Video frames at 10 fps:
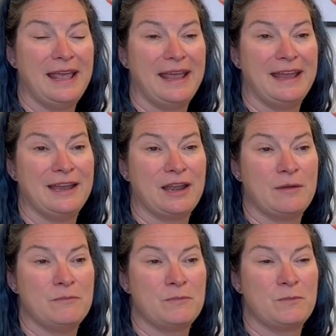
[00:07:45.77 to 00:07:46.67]
And
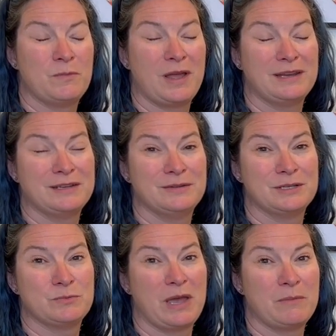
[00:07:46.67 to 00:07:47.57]
I'm planning to
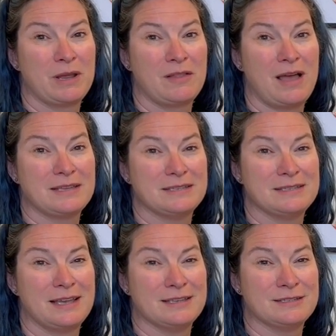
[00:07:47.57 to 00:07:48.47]
expand my classes
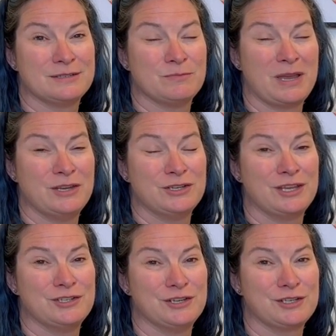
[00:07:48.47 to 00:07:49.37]
as my
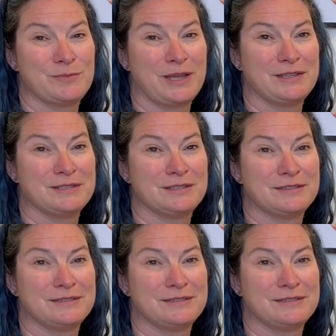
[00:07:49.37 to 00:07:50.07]
education expands.